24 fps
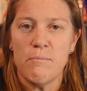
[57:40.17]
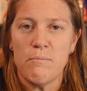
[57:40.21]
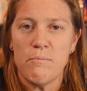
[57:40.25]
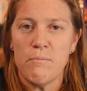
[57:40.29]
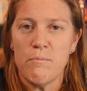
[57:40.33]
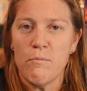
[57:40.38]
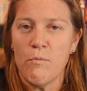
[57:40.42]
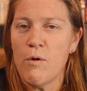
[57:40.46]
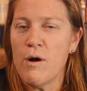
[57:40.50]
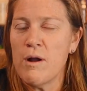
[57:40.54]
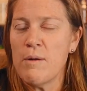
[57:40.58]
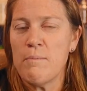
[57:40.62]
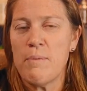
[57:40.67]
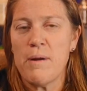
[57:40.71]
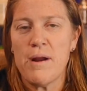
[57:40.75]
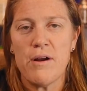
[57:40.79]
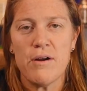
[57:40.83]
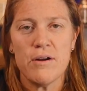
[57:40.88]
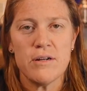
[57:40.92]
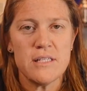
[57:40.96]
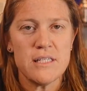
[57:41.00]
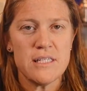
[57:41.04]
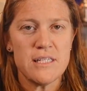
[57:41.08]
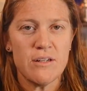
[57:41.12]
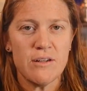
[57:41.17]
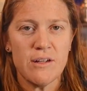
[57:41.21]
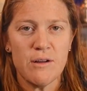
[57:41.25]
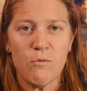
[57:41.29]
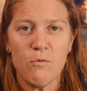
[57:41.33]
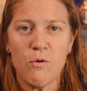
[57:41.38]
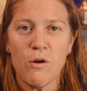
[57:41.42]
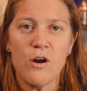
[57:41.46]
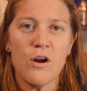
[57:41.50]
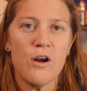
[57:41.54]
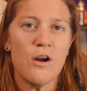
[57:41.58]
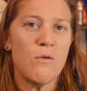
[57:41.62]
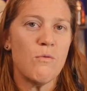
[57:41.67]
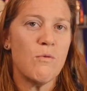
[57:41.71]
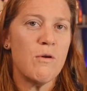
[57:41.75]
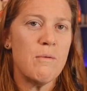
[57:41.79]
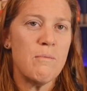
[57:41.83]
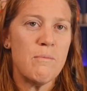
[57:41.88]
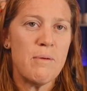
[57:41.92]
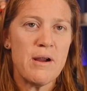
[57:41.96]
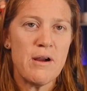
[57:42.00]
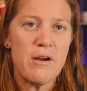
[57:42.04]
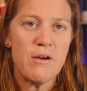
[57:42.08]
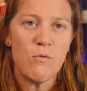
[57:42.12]
one parent's still at work,
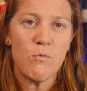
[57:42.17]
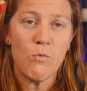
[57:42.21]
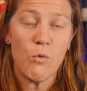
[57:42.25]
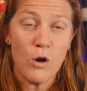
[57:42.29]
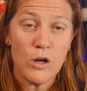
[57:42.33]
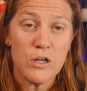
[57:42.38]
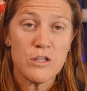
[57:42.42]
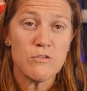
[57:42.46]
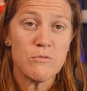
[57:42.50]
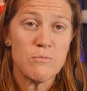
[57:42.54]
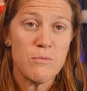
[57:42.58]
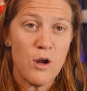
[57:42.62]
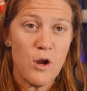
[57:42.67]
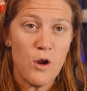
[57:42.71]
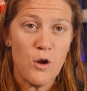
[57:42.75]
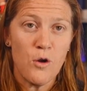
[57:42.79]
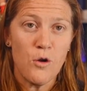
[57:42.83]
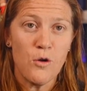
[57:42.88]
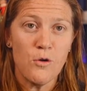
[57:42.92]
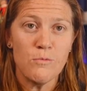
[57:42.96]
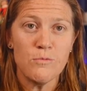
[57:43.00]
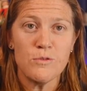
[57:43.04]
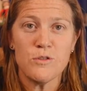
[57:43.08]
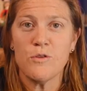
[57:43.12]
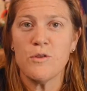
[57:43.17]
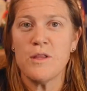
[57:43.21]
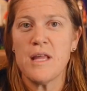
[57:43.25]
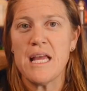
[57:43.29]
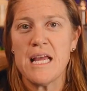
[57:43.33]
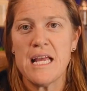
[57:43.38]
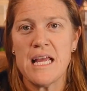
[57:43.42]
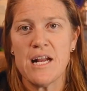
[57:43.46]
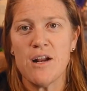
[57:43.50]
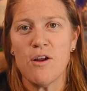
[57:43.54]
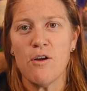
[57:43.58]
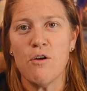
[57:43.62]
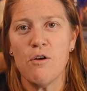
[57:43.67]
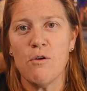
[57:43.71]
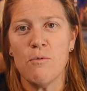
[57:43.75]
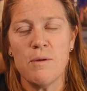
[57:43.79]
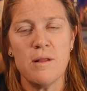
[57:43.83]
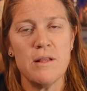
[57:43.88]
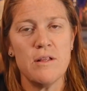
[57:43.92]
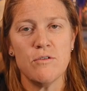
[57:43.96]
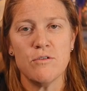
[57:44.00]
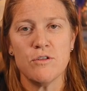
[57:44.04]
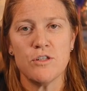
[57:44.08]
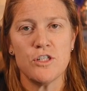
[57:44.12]
one parent works from home. So they get home
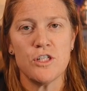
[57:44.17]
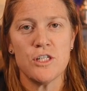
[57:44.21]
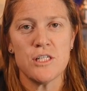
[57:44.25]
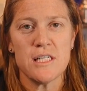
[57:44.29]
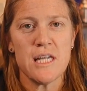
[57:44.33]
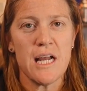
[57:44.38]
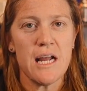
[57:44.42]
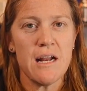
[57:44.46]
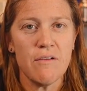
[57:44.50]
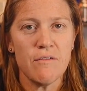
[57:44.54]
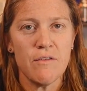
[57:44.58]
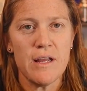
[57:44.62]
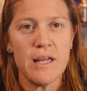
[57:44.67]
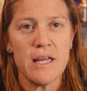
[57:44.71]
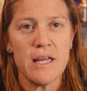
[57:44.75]
and there's just kind of like